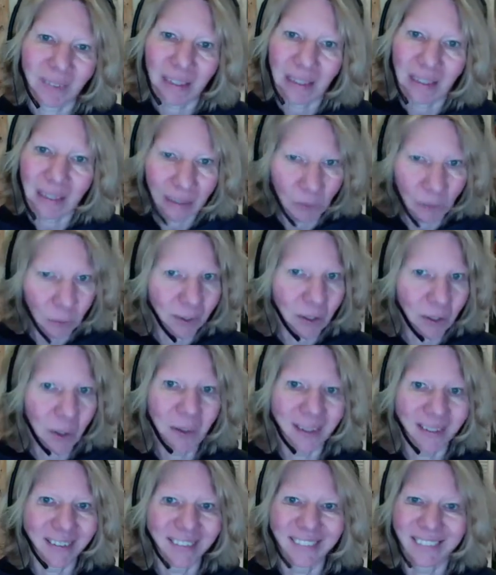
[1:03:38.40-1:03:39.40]
And we're all
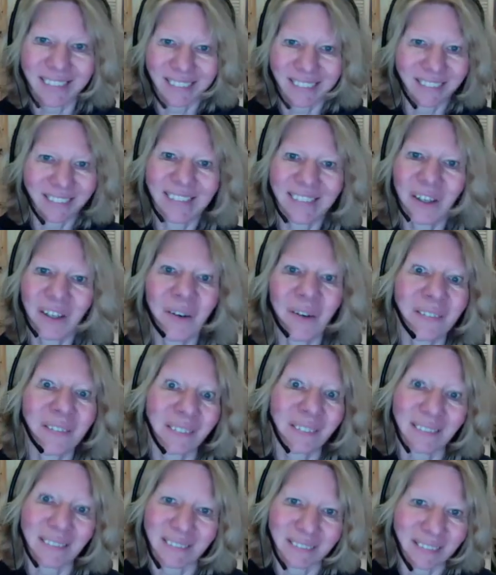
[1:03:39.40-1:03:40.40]
here. We're all,
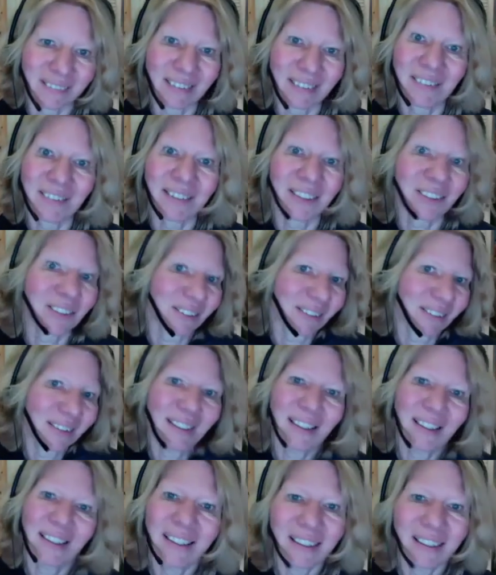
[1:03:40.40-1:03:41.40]
there's
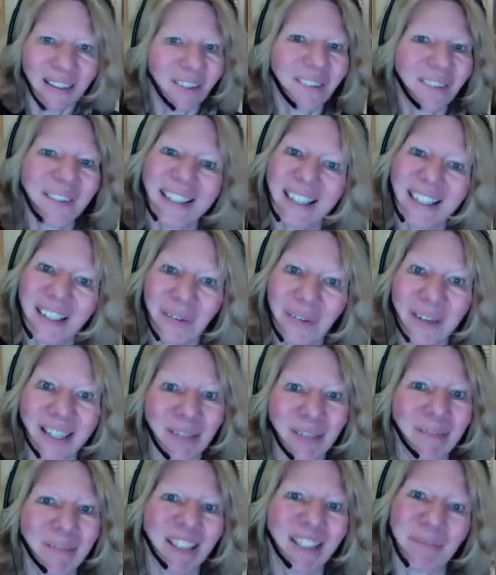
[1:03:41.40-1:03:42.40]
already quite a
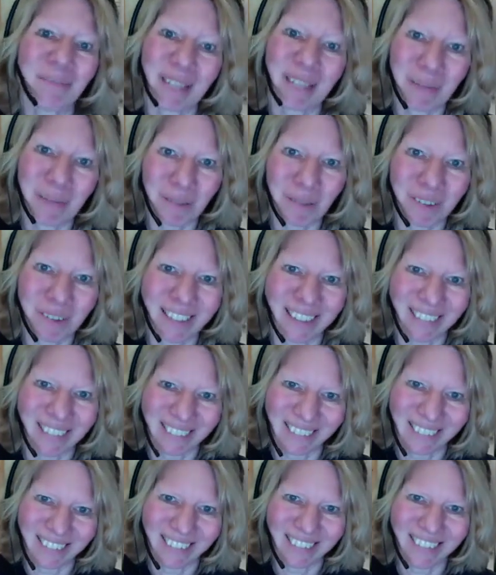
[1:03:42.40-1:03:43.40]
bit of people that,
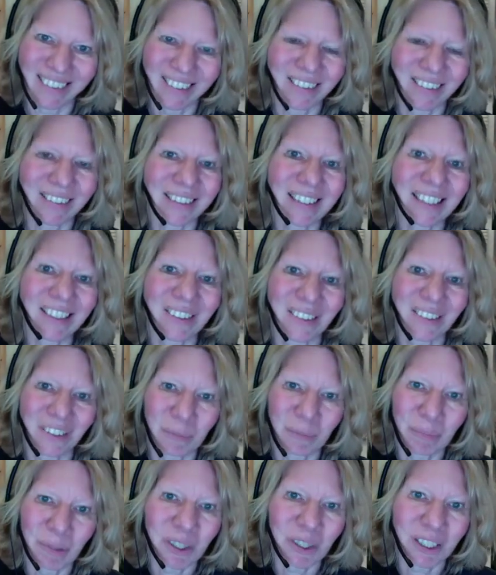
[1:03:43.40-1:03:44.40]
are here to
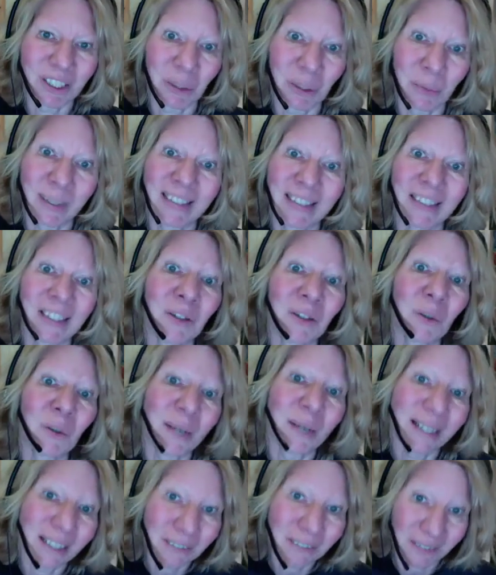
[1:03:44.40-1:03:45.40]
support you, whether you're
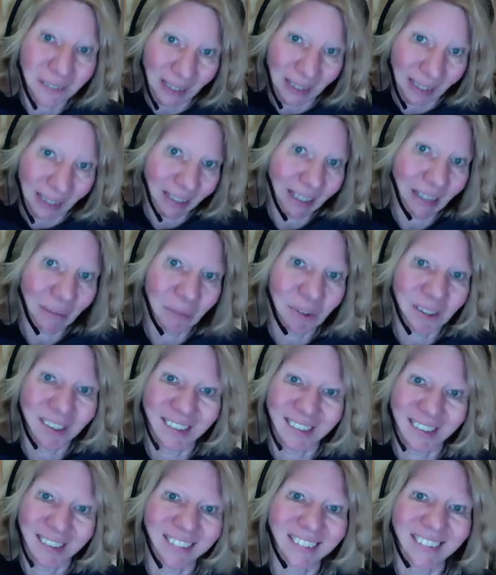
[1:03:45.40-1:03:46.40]
aware of them or
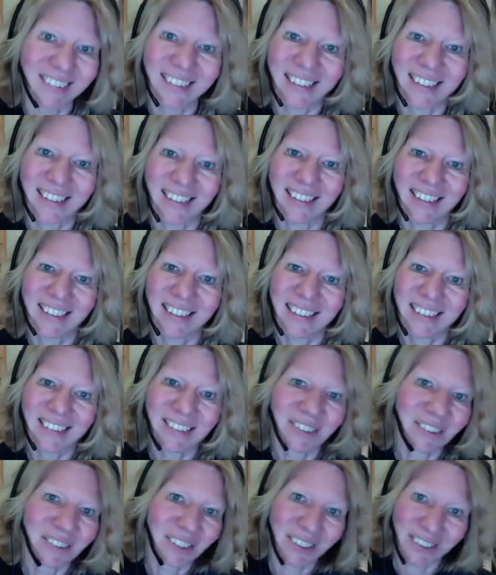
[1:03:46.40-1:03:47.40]
not.
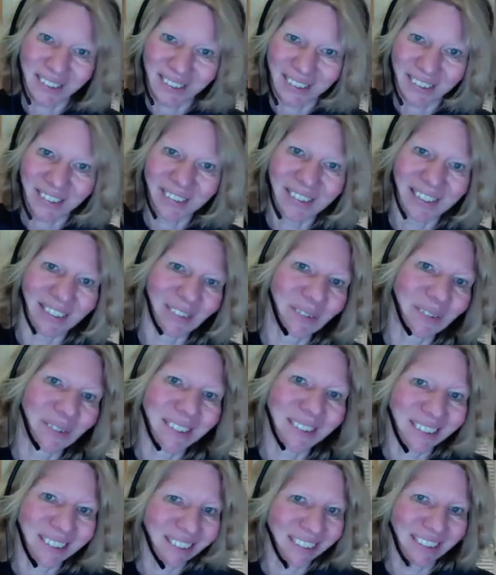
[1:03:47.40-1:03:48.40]
So just know that
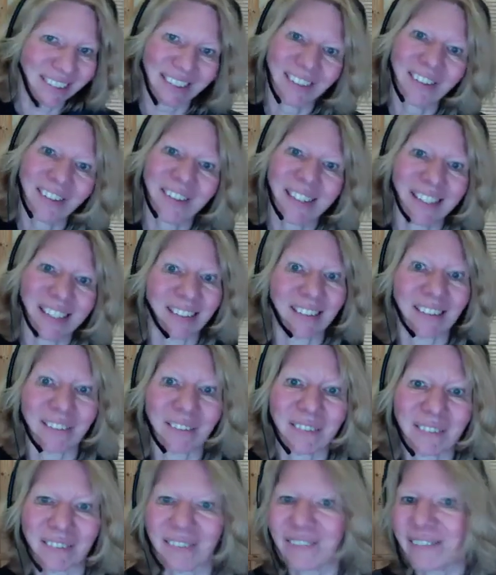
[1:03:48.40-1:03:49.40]
we're all here,
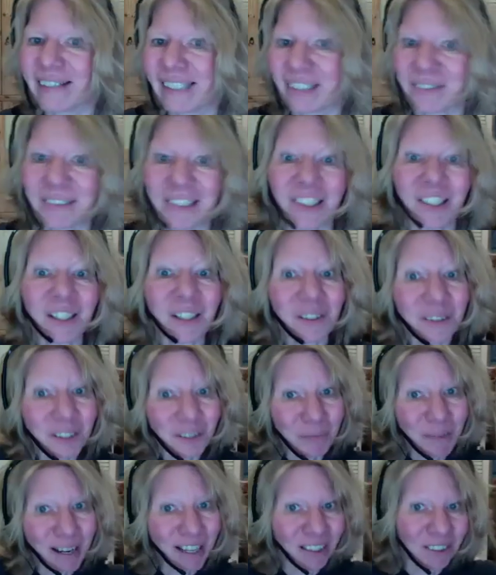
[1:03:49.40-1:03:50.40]
whether we're close
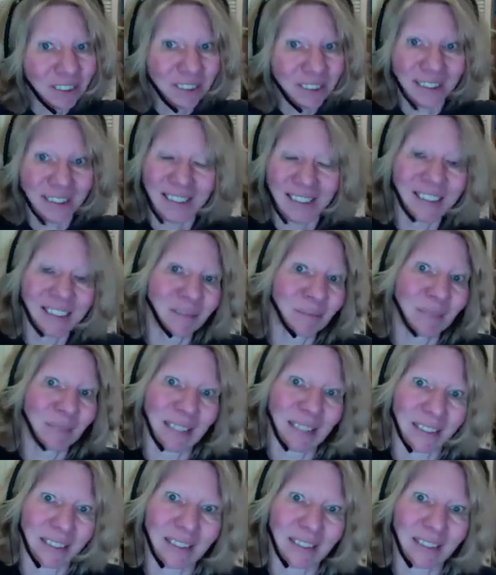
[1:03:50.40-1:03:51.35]
by or not, doesn't matter.